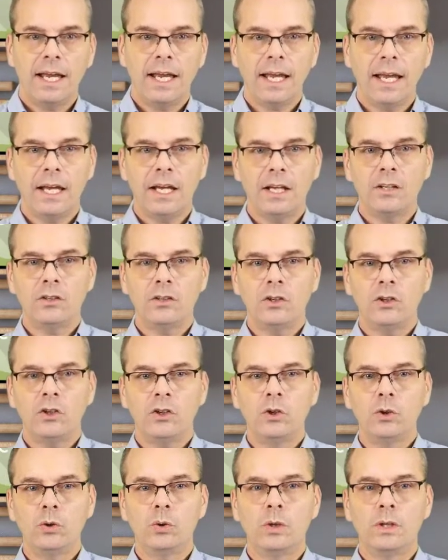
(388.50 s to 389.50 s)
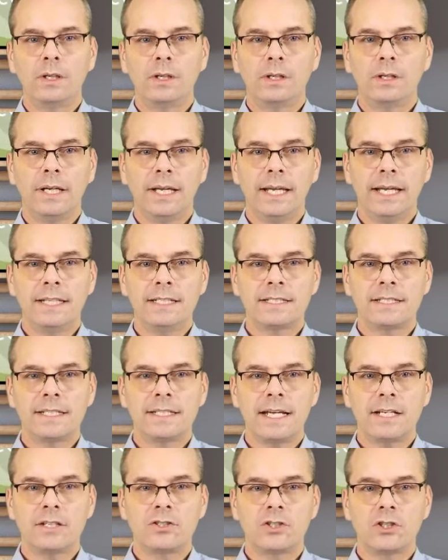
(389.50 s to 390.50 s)
and you, in
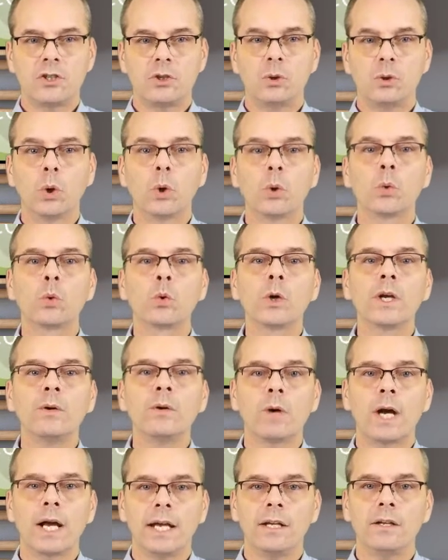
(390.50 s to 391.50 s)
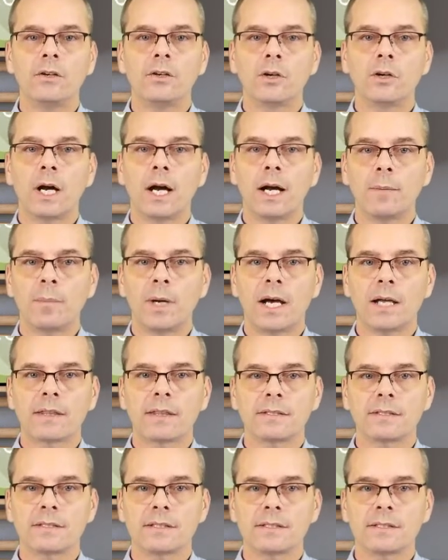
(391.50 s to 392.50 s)
stage 2, rewrite your
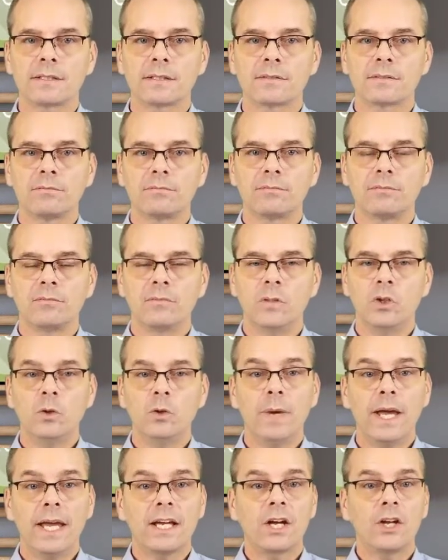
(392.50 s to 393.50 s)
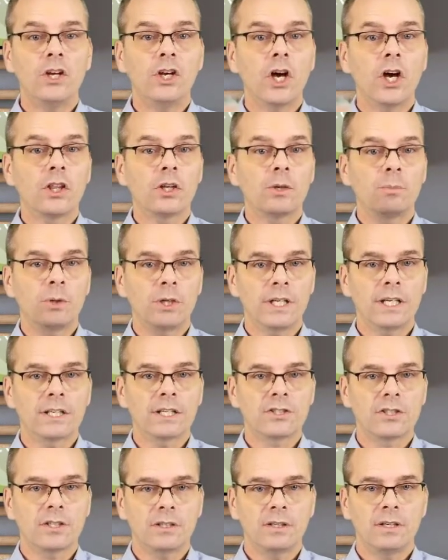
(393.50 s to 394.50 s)
hypothesis. You make another
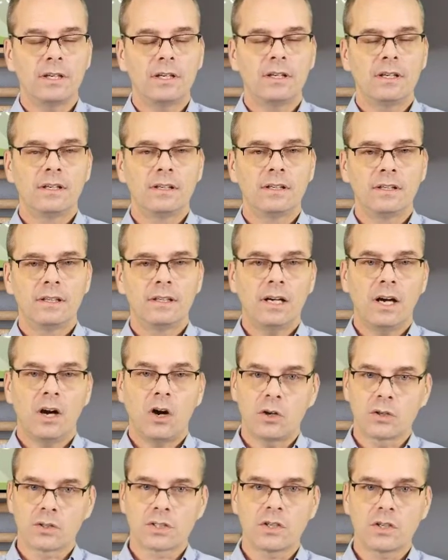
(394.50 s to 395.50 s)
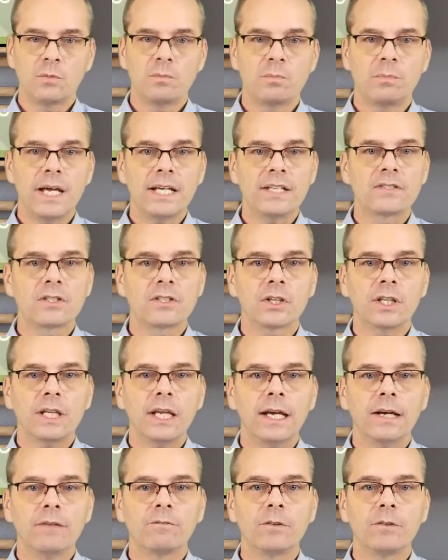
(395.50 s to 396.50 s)
prediction, also based on
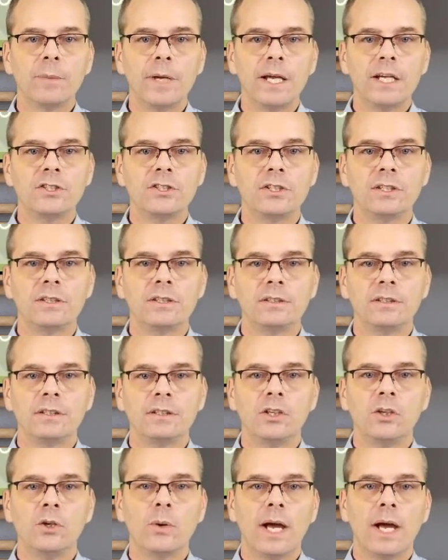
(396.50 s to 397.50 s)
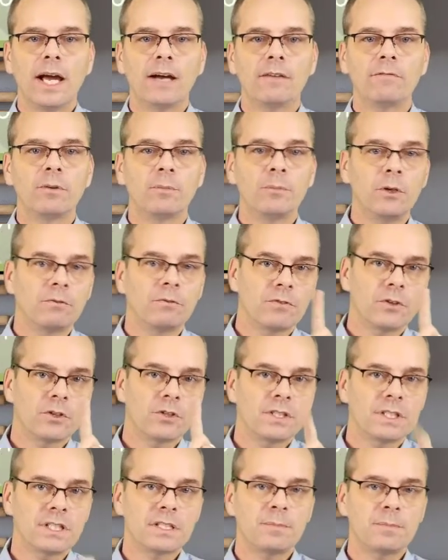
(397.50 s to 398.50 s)
the information you have from your
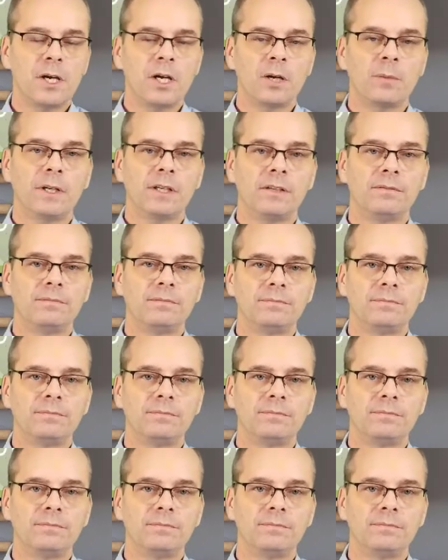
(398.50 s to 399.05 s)
first experiment.